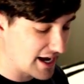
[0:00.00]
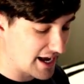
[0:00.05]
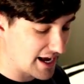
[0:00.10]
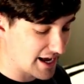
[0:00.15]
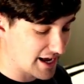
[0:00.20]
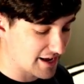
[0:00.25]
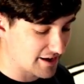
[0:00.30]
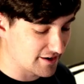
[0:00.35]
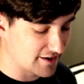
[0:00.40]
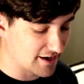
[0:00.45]

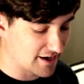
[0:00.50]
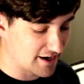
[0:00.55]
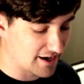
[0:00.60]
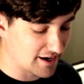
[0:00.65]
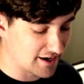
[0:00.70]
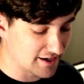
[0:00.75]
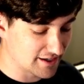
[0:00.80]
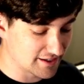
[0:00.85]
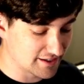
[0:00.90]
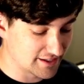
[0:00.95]
And
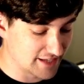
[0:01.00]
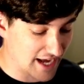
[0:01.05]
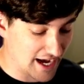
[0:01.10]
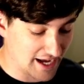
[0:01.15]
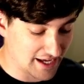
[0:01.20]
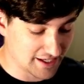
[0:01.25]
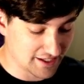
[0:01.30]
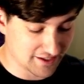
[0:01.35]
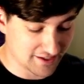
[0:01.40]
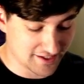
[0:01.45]
yeah,
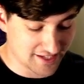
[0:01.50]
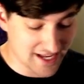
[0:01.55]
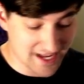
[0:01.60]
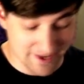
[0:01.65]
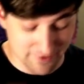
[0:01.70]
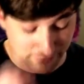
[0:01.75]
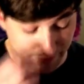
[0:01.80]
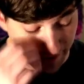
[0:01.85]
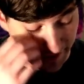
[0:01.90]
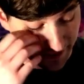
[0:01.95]

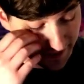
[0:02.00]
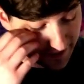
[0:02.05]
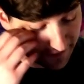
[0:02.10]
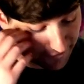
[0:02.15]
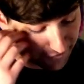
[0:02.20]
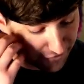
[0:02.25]
it really,